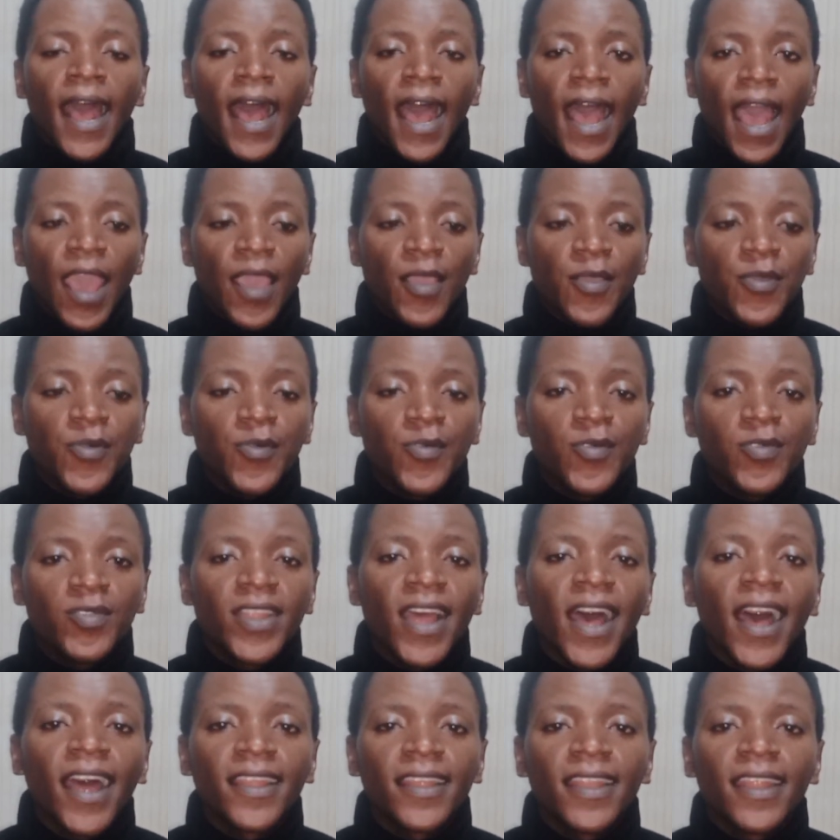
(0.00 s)
Are you
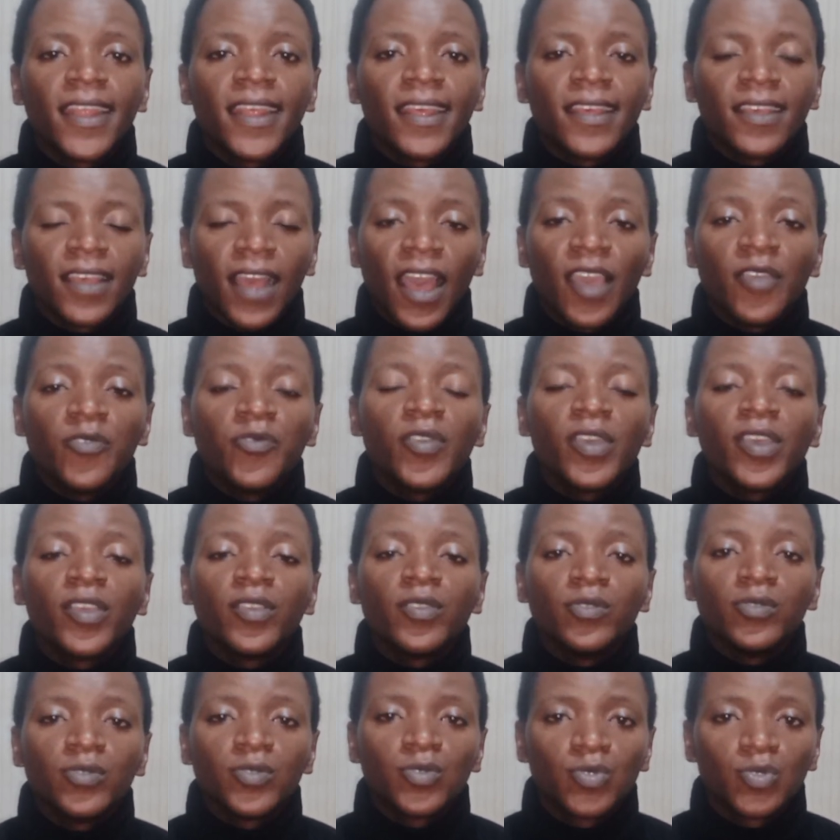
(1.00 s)
a
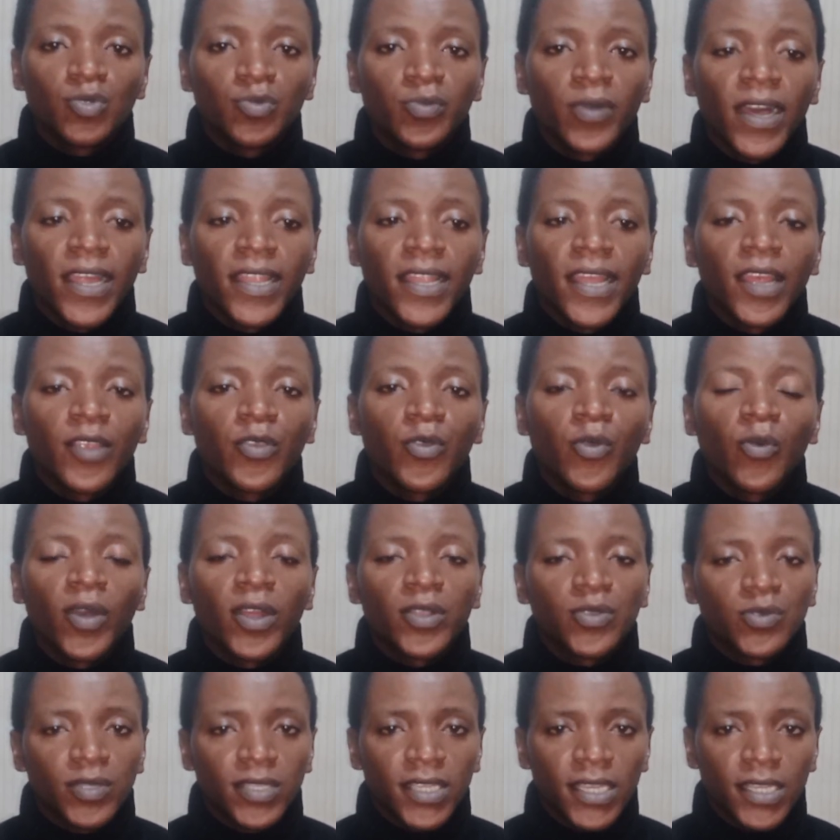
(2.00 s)
YouTuber that you
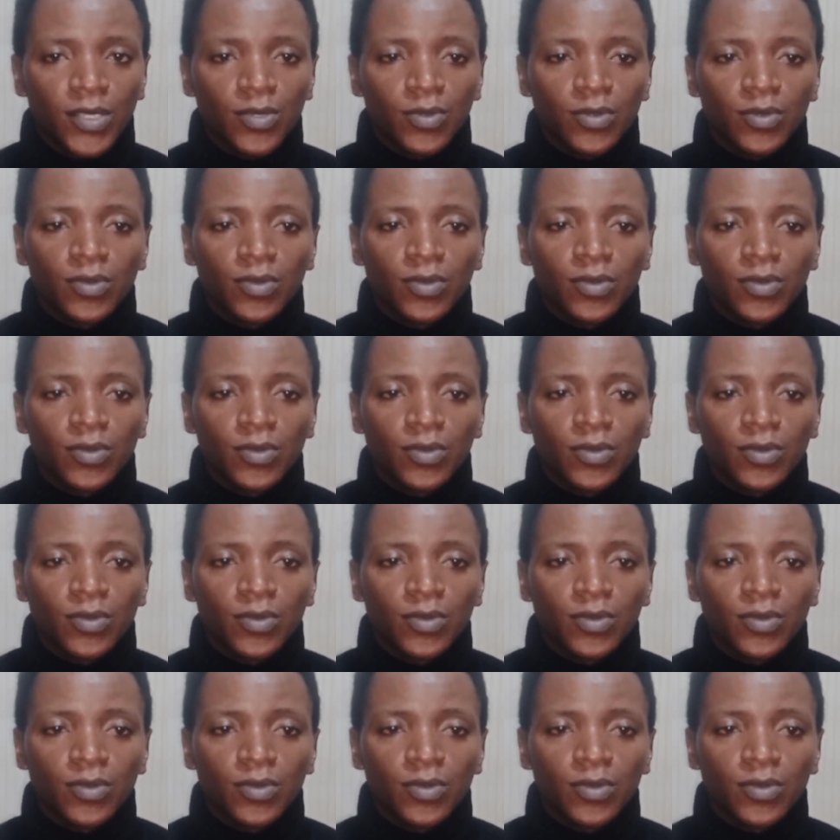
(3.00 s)
want to get